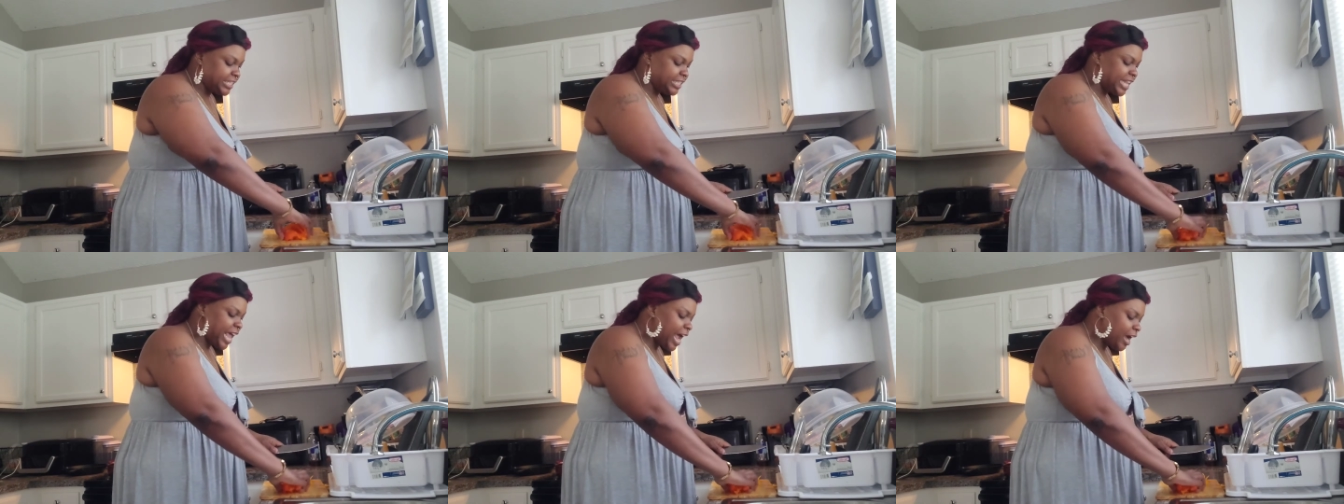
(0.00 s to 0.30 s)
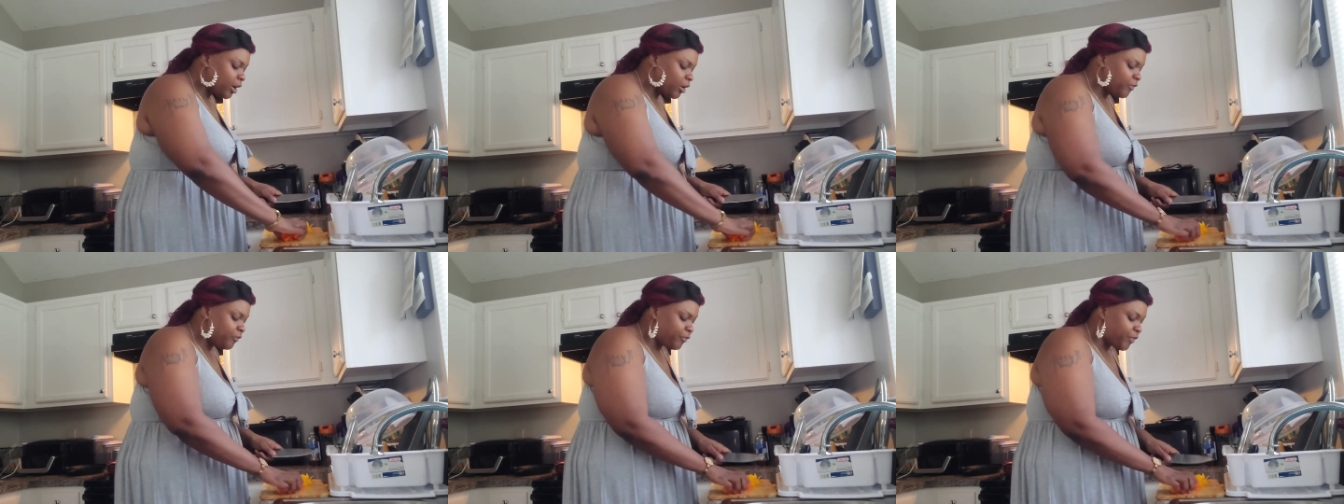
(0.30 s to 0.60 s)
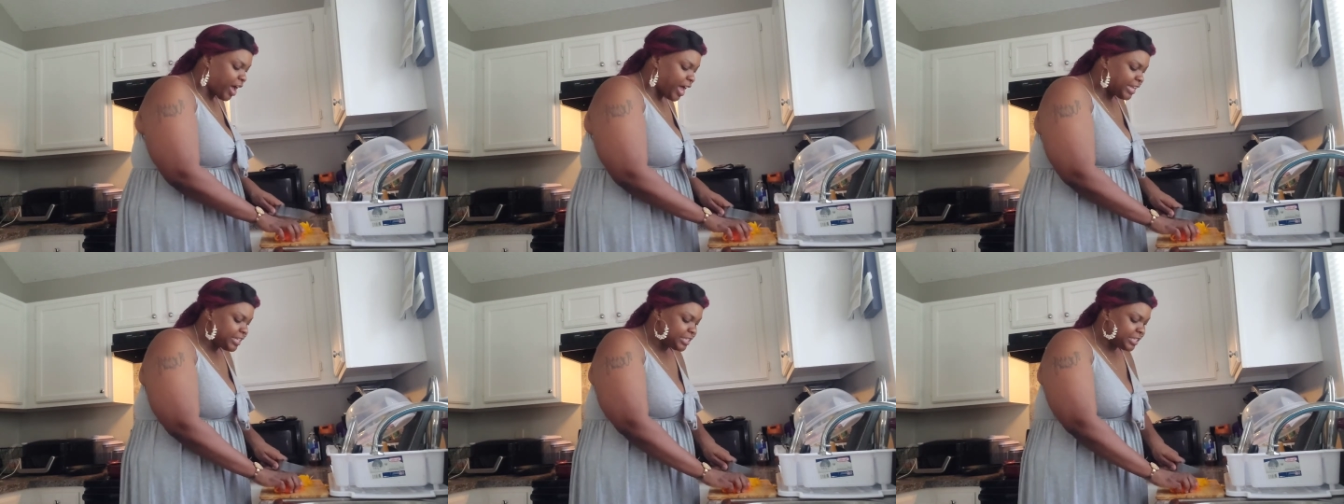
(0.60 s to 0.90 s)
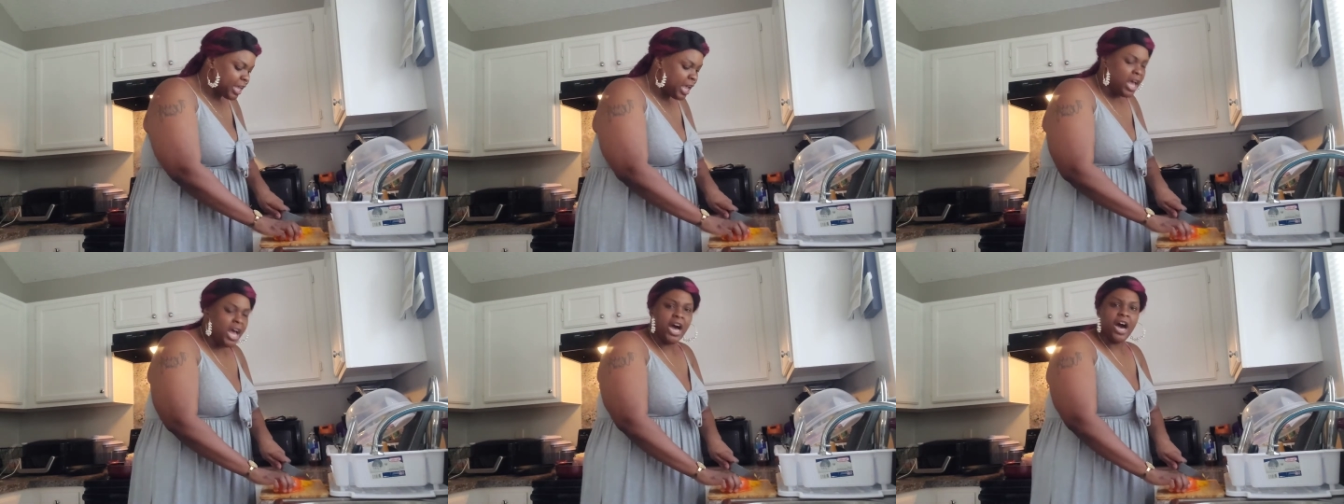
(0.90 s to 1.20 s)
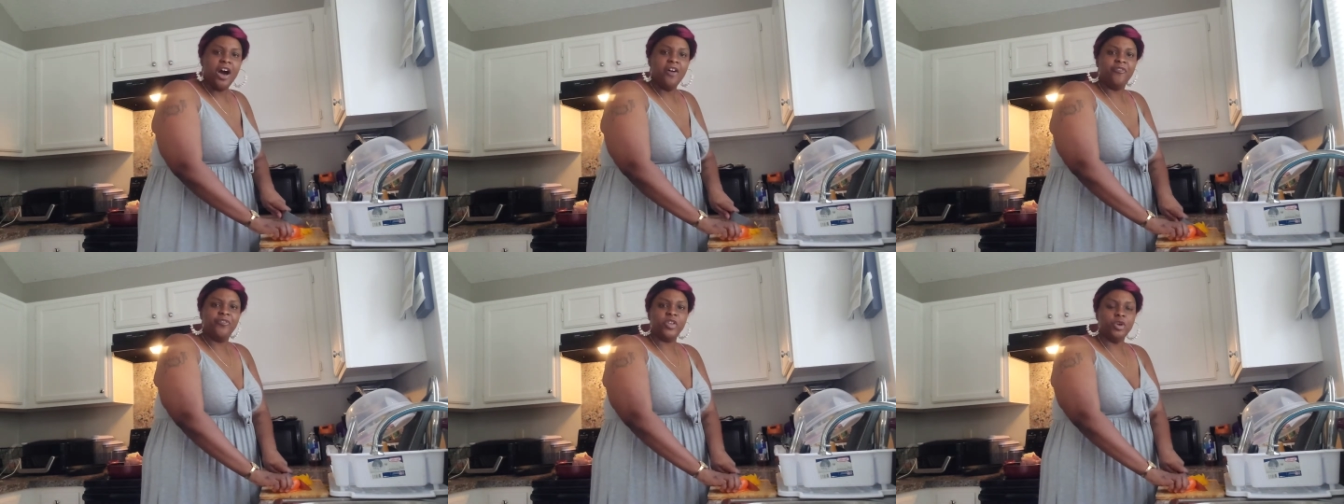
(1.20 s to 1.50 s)
Sacrifice
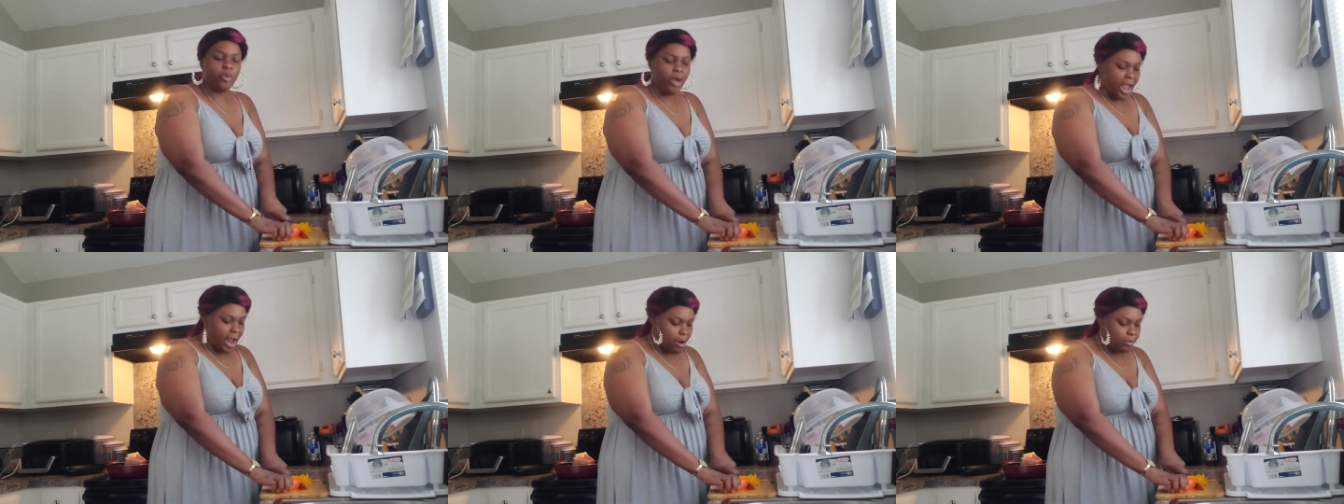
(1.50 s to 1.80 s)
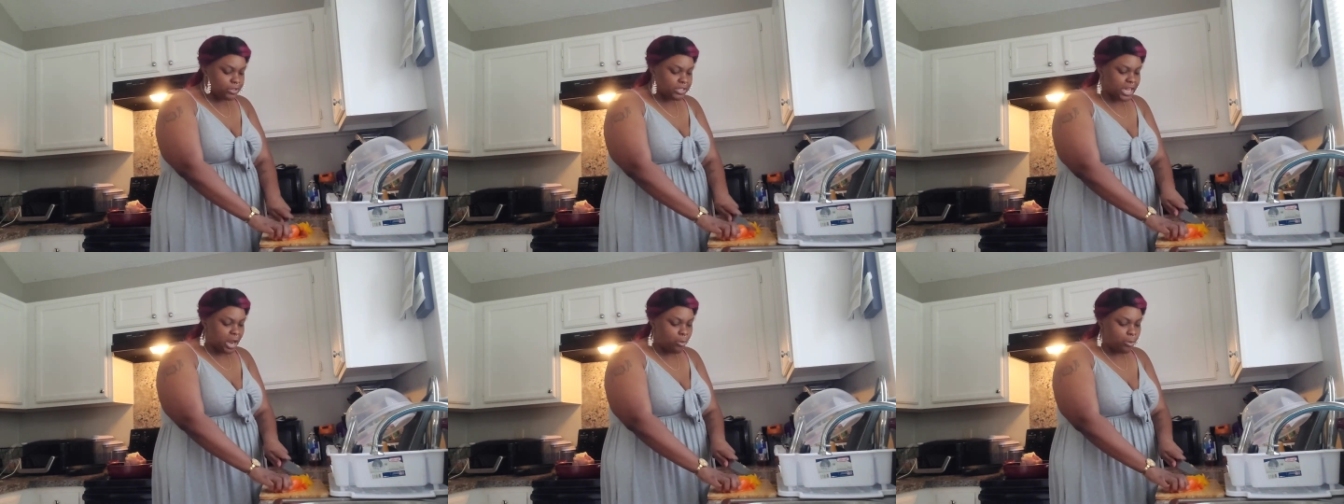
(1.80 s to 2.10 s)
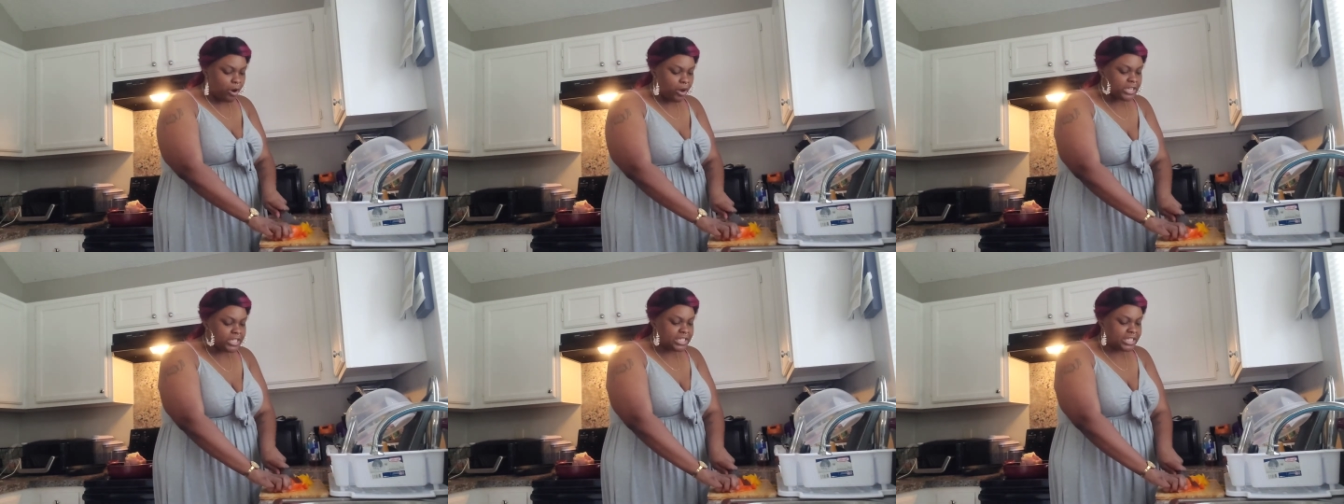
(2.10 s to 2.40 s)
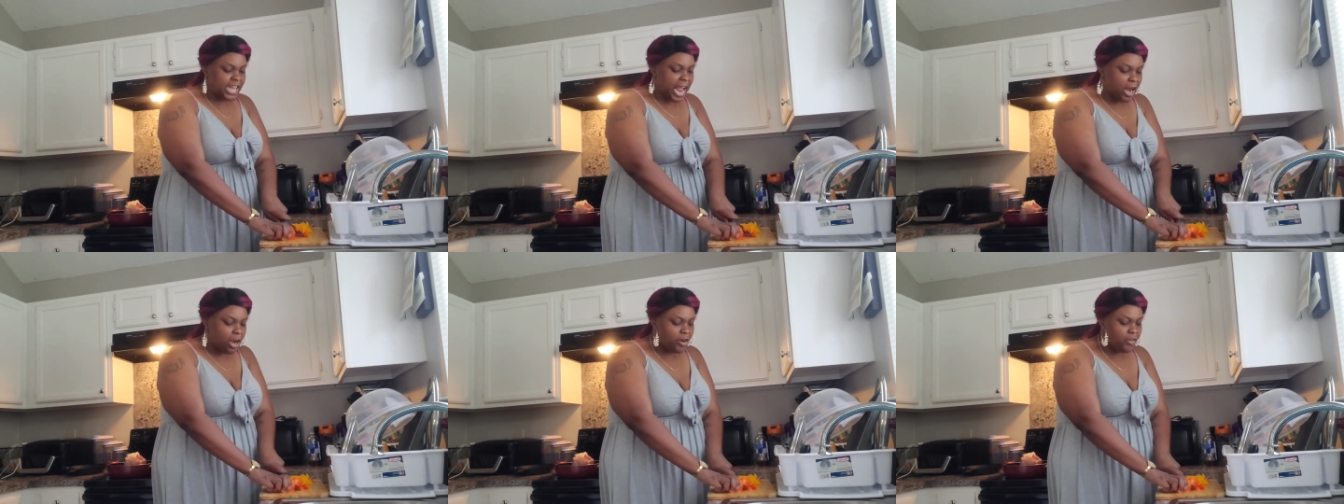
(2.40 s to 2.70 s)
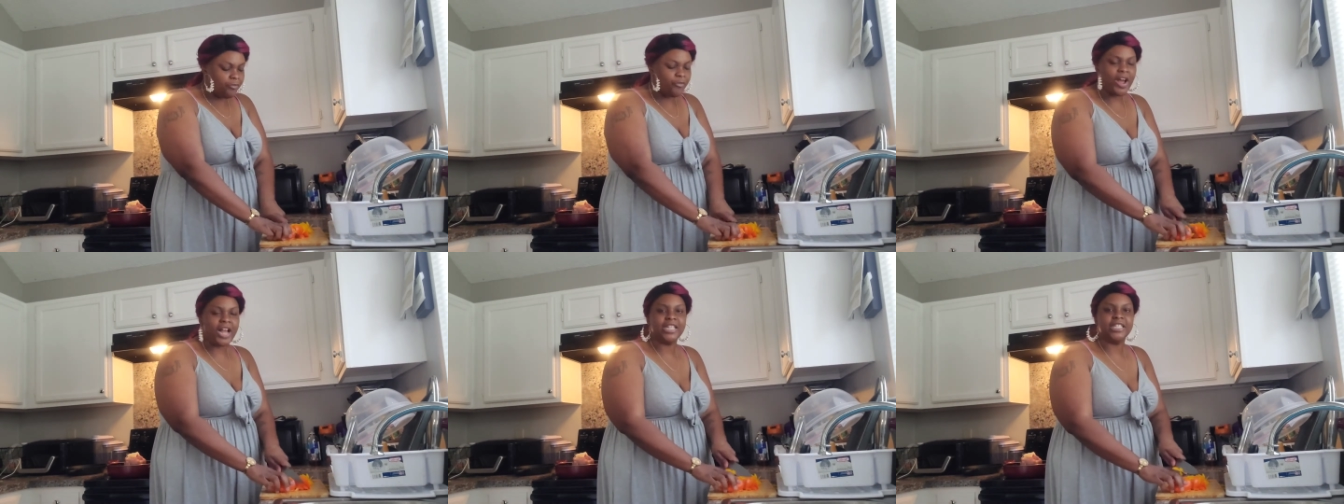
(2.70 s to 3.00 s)
a few hours at work.
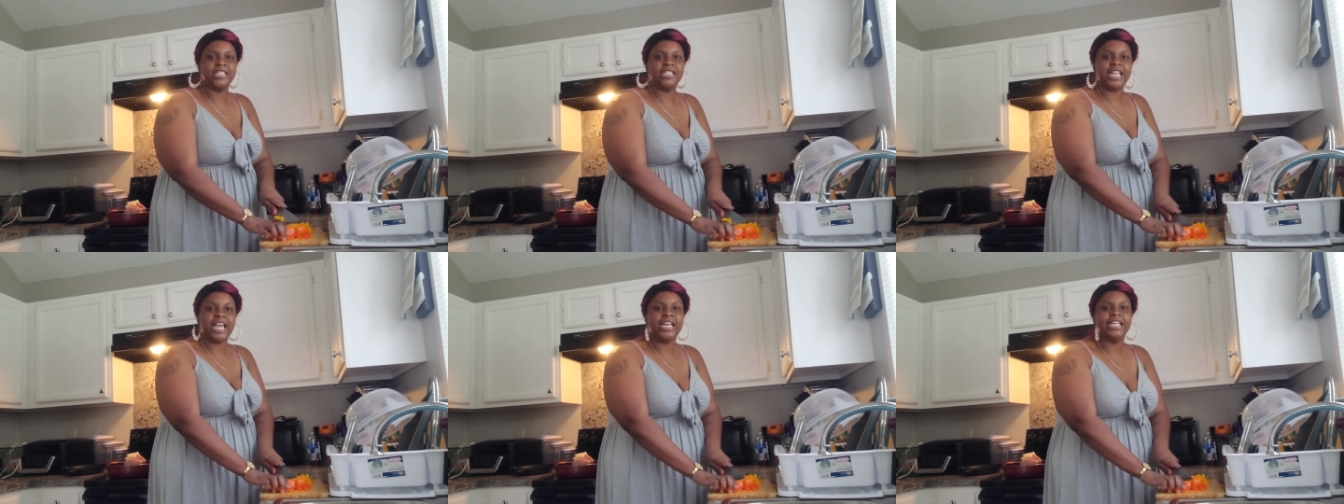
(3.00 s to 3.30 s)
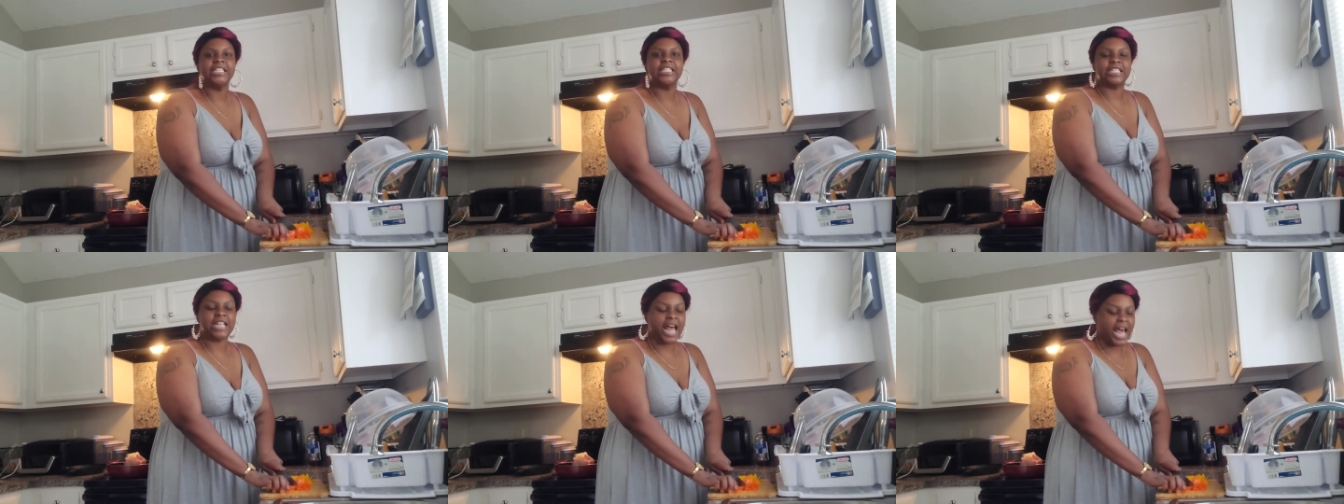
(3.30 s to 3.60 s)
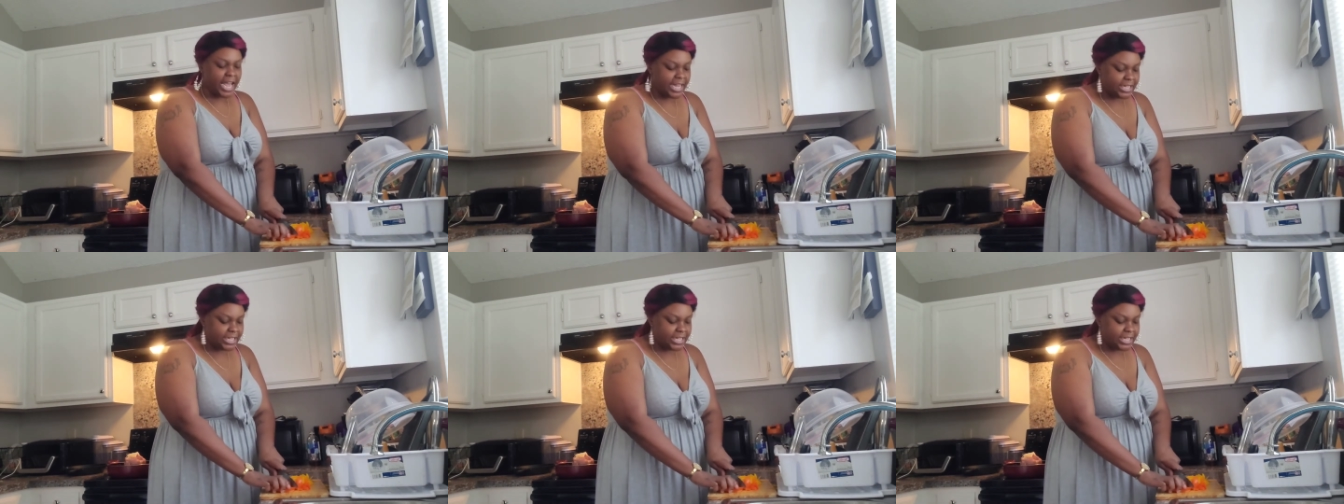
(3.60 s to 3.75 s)
Sacrifice, set aside